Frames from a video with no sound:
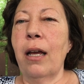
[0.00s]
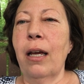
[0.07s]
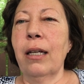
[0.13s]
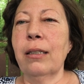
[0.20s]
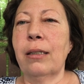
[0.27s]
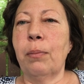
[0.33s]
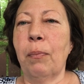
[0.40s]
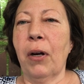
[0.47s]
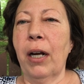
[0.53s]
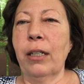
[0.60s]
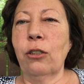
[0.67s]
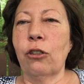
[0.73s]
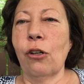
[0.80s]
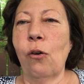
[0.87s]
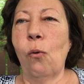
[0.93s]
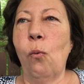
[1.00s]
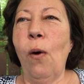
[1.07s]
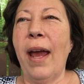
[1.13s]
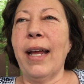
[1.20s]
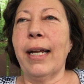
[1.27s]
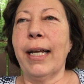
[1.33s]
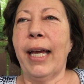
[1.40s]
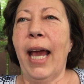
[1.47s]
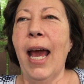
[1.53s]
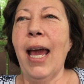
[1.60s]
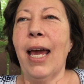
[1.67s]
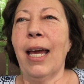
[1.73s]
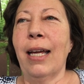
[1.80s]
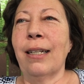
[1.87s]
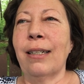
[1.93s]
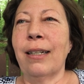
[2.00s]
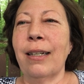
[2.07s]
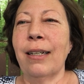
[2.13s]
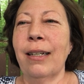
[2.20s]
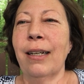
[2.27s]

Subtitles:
inspirational weight gain.